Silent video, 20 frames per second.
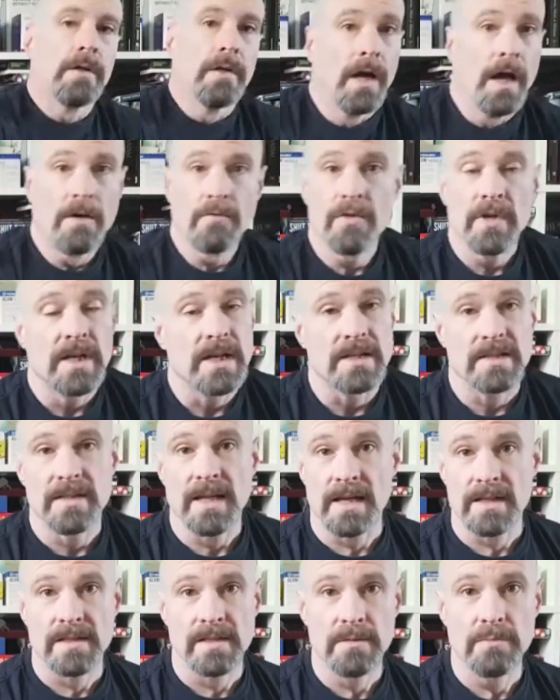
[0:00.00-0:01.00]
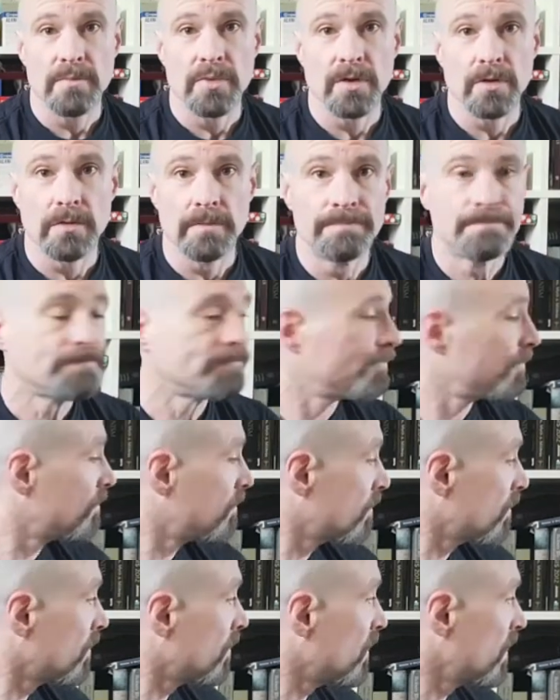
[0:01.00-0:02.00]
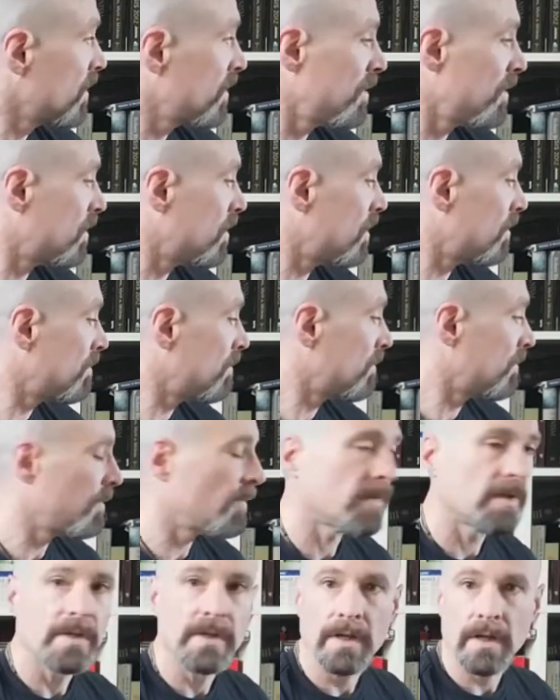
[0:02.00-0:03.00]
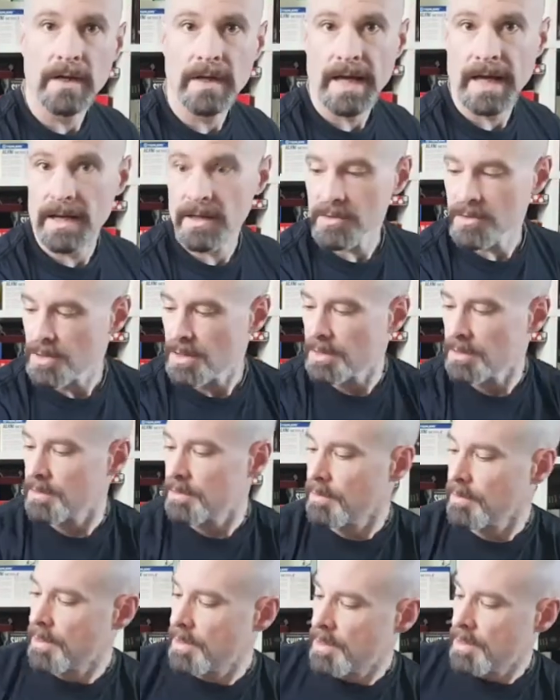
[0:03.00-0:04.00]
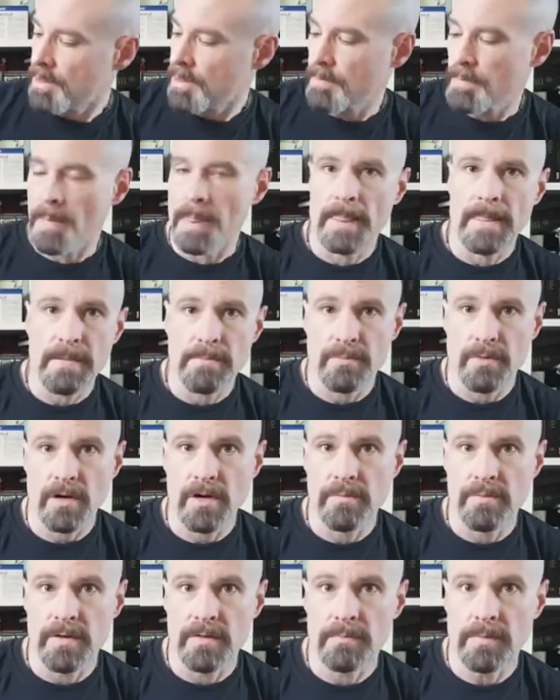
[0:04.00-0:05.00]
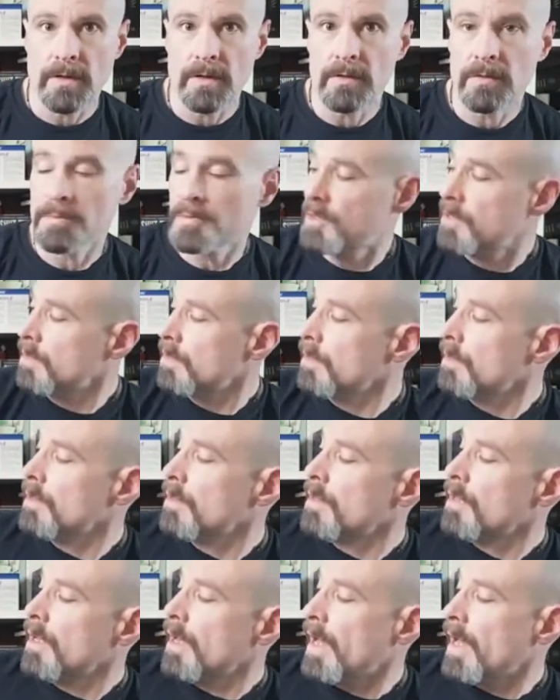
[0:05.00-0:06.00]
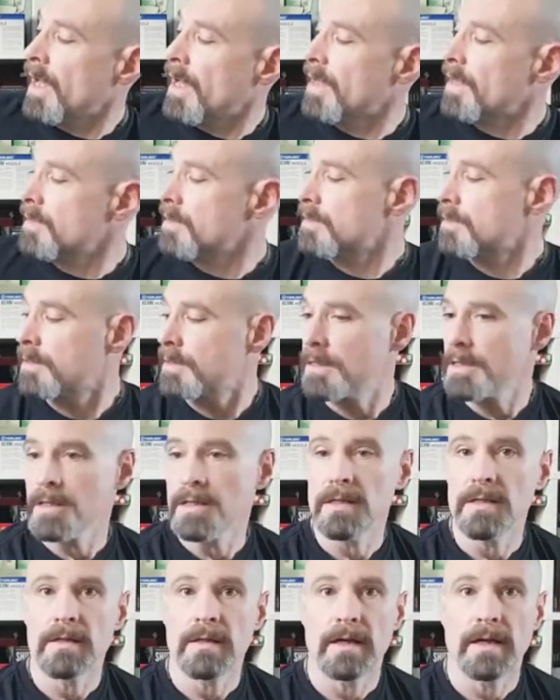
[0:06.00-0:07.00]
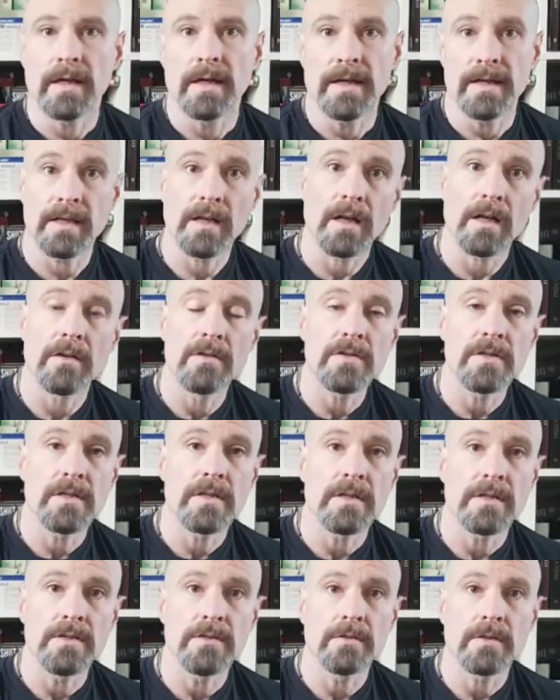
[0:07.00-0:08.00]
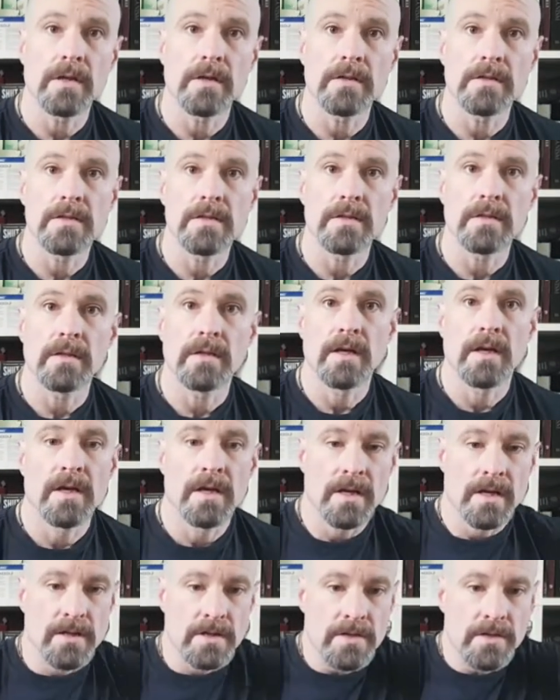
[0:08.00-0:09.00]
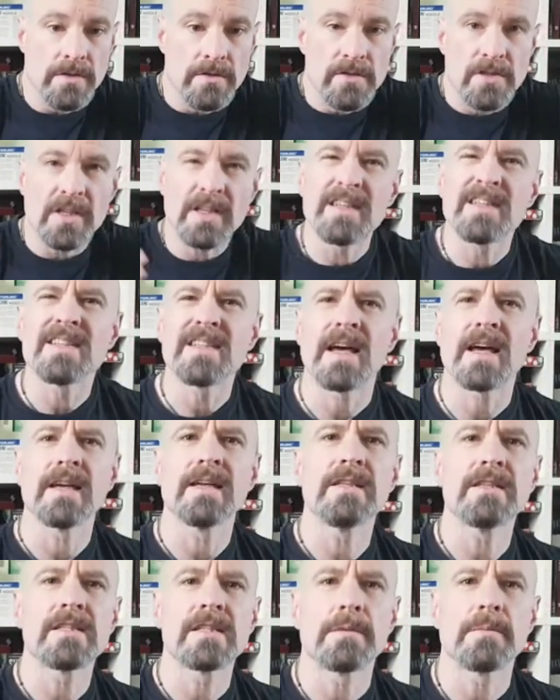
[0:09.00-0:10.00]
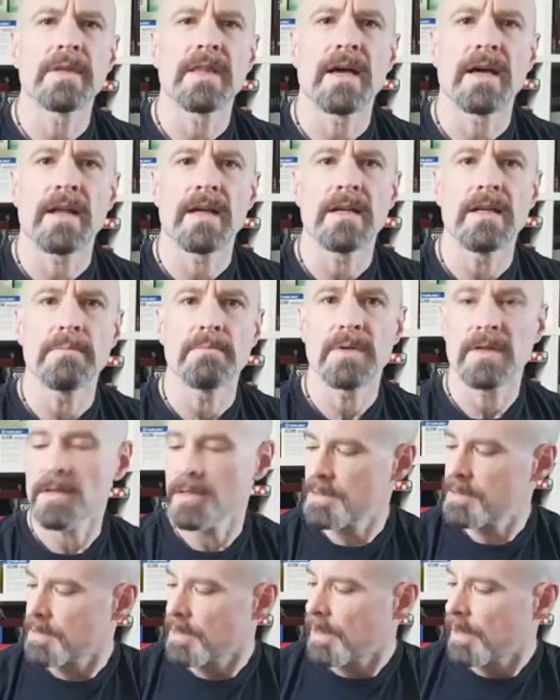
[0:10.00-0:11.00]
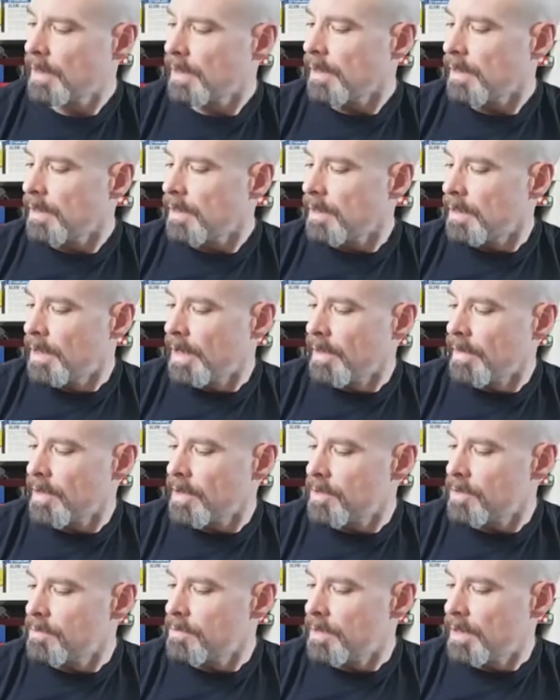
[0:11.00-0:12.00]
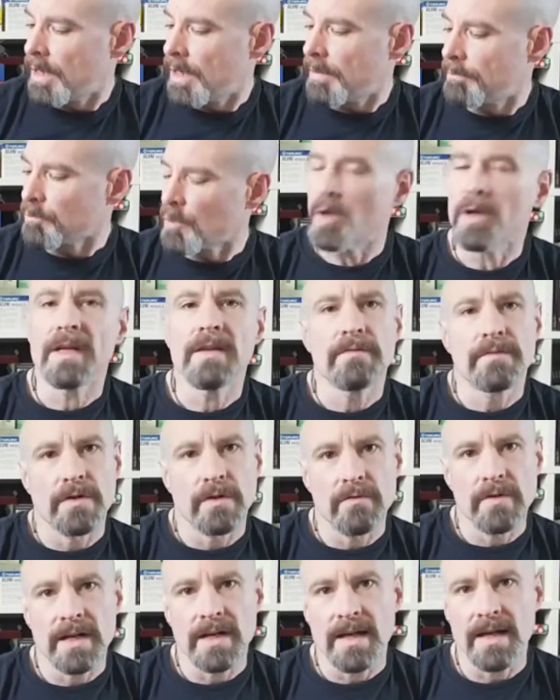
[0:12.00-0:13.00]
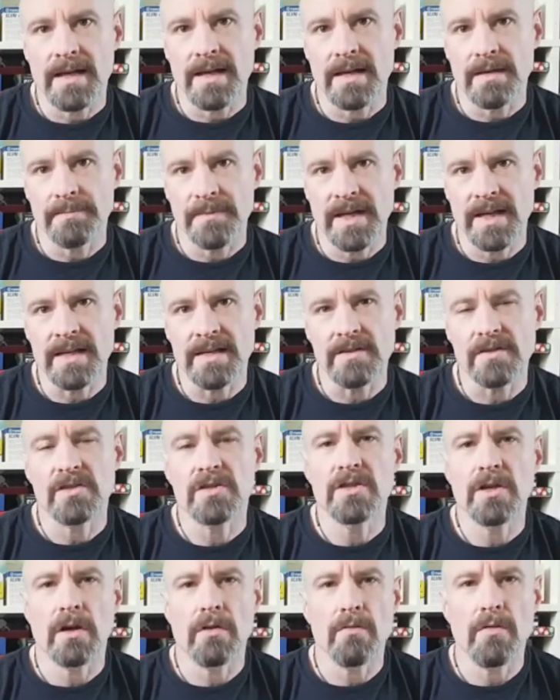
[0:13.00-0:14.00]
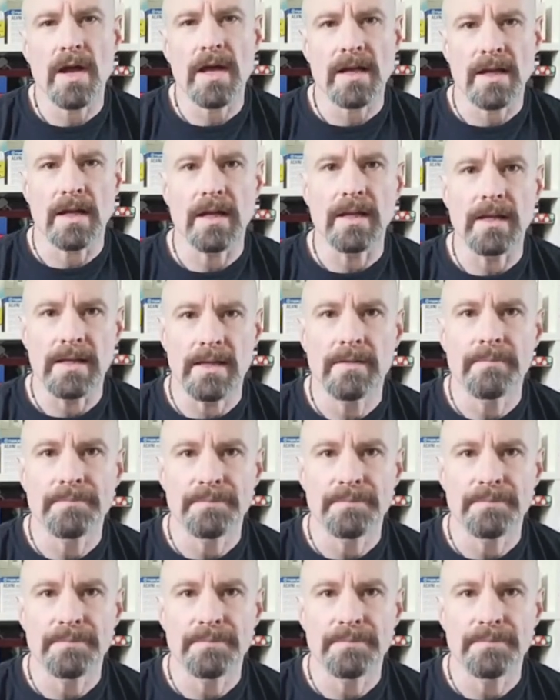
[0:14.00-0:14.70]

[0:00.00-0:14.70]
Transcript: And really it's that simple. Your light housing, the appropriate bulbs, and the enclosure that you're going to use to contain some of that heat, because although well, infrared heats directly,